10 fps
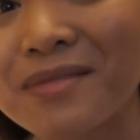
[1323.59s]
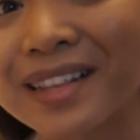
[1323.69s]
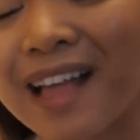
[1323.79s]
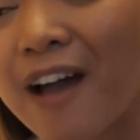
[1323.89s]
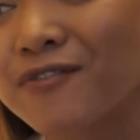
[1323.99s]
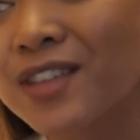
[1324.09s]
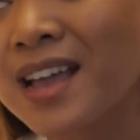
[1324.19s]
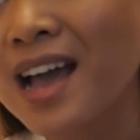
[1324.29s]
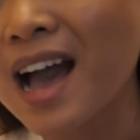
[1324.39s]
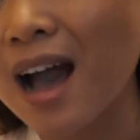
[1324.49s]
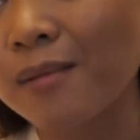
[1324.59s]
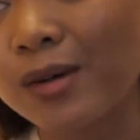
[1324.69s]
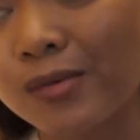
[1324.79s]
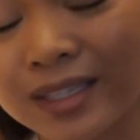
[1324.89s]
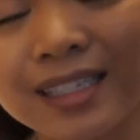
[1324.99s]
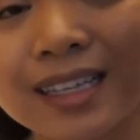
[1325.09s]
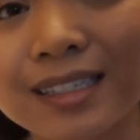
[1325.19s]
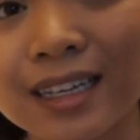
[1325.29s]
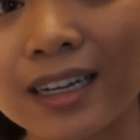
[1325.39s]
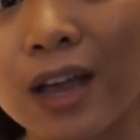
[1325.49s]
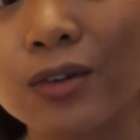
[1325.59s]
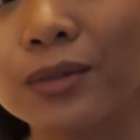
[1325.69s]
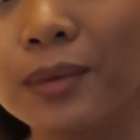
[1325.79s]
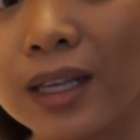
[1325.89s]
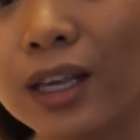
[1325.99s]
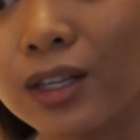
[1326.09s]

a bit left, but once that's done, I will be